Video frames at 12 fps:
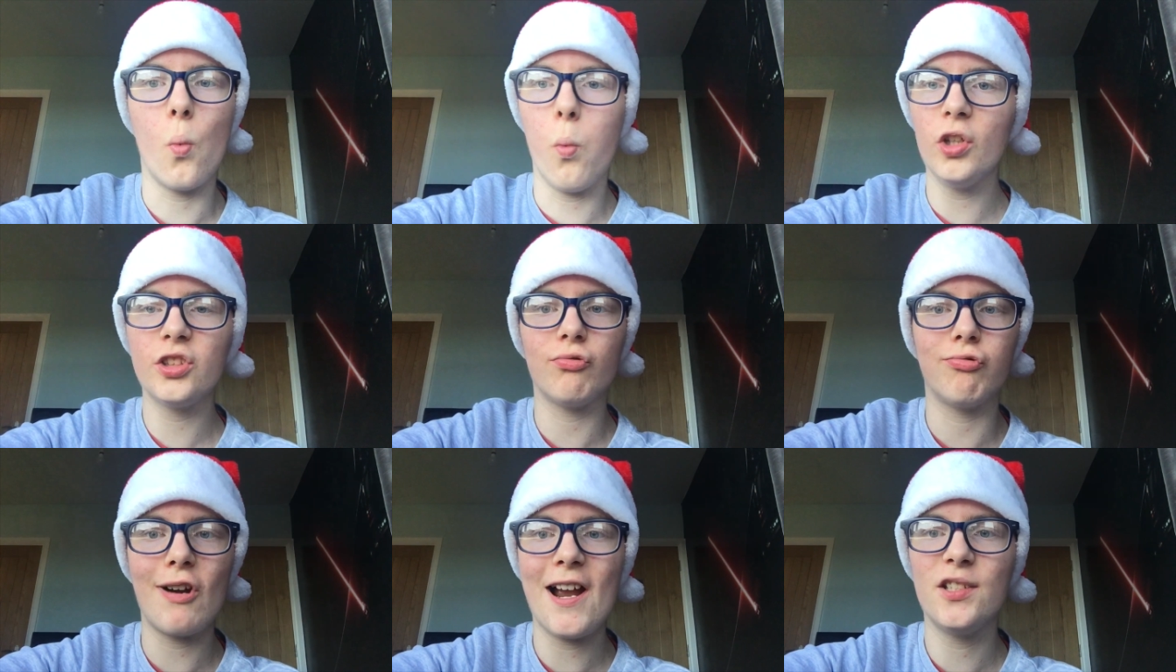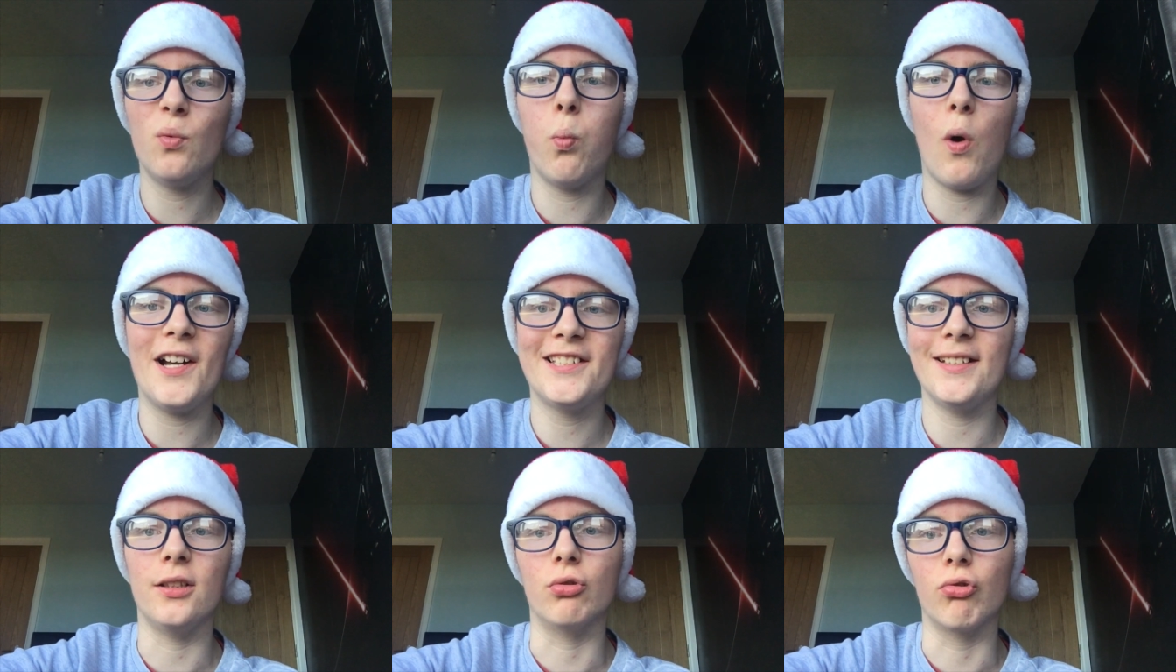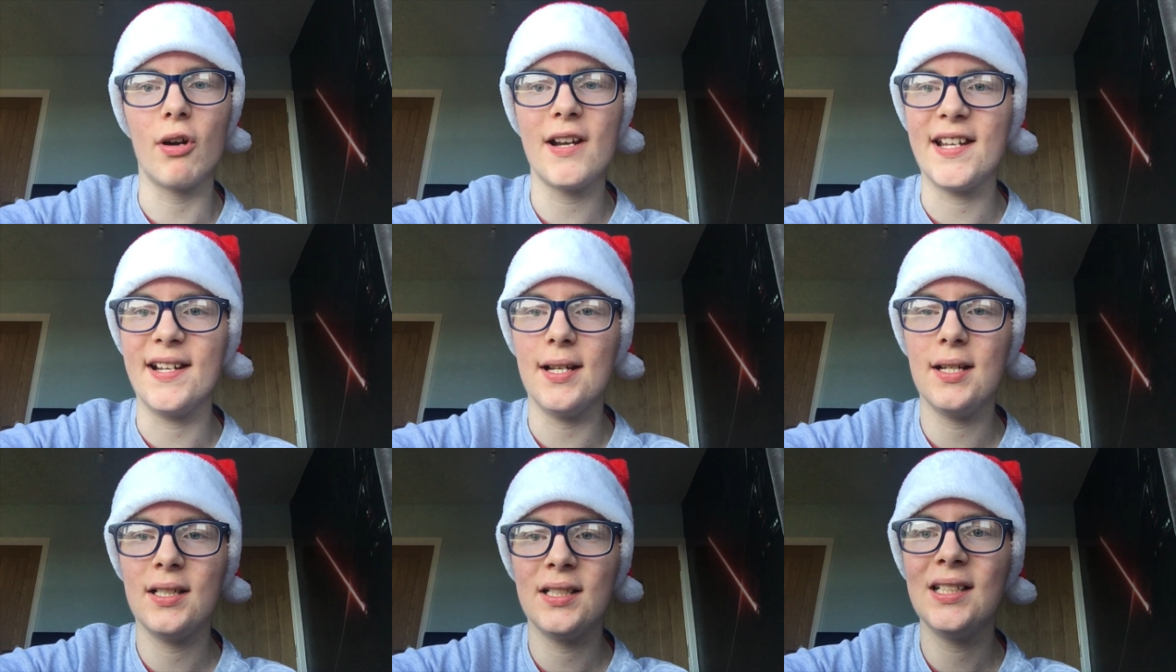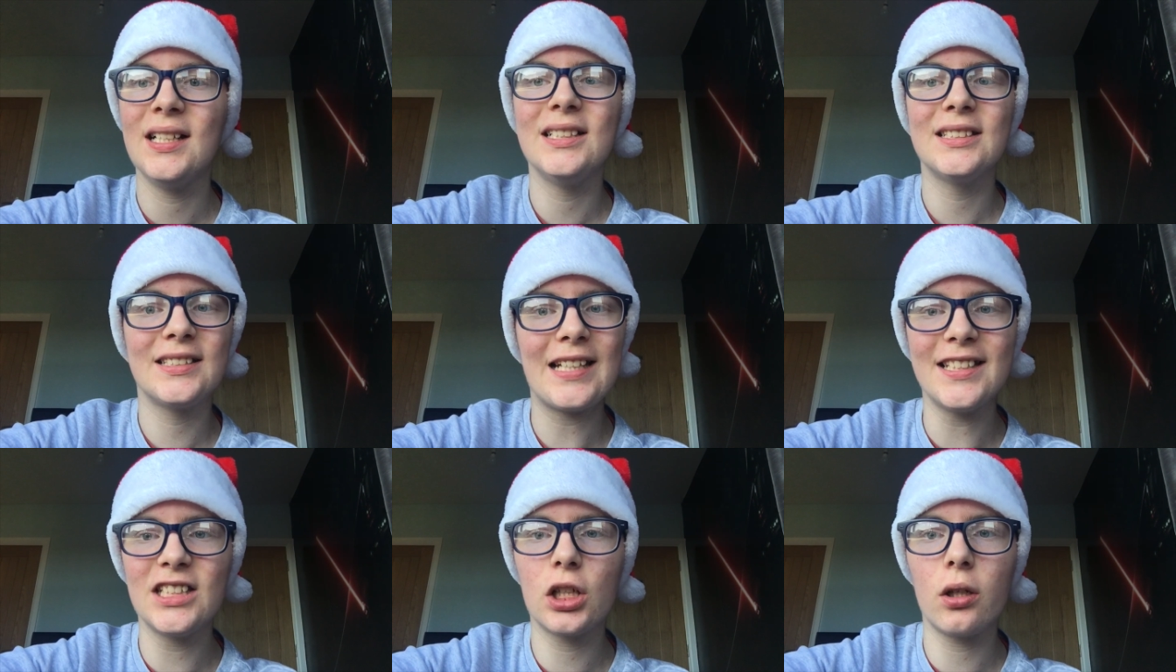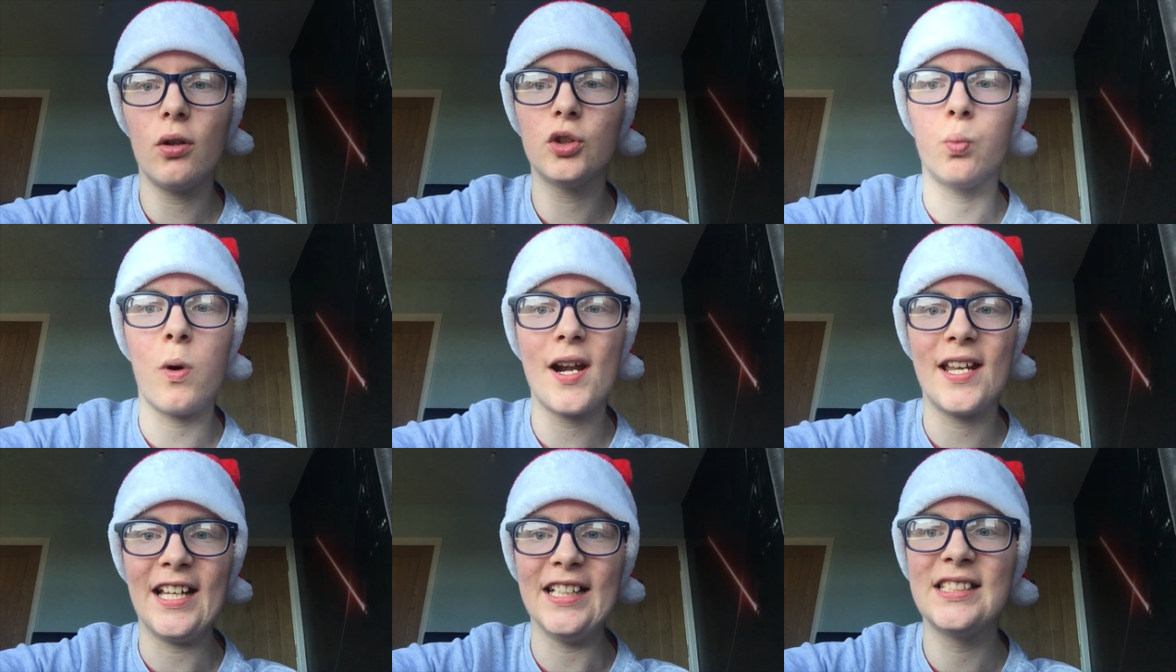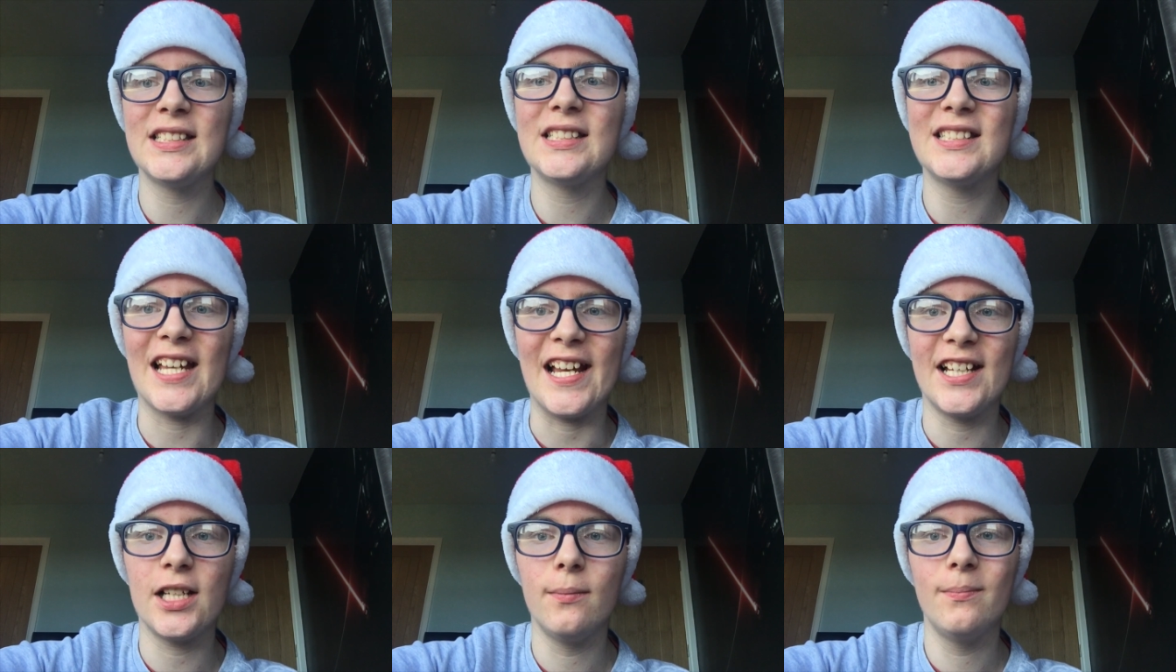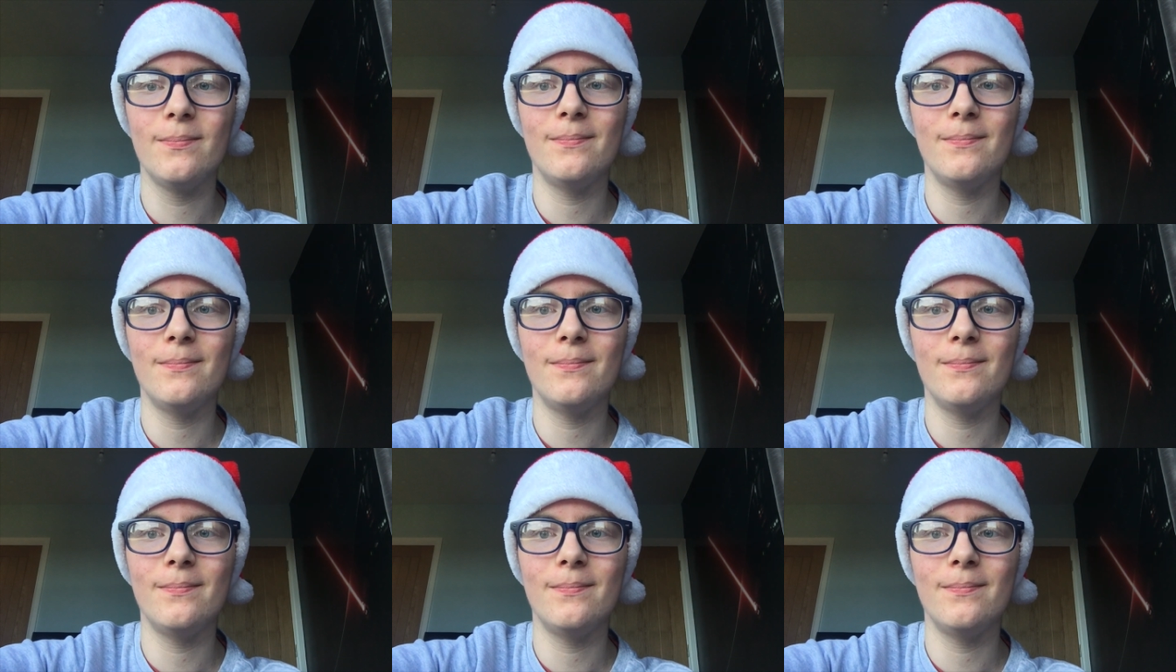What's red, white and green? Santa Claus when he's sick.